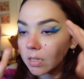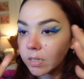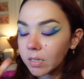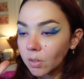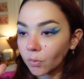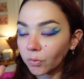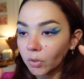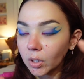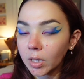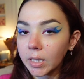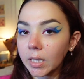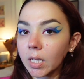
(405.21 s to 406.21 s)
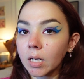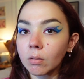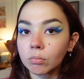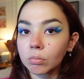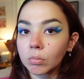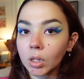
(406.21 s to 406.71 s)
silvery
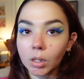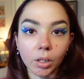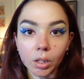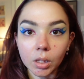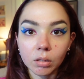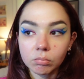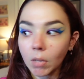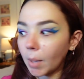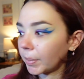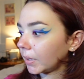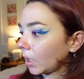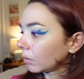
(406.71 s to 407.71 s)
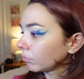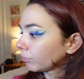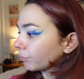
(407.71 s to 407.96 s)
glitter up in there.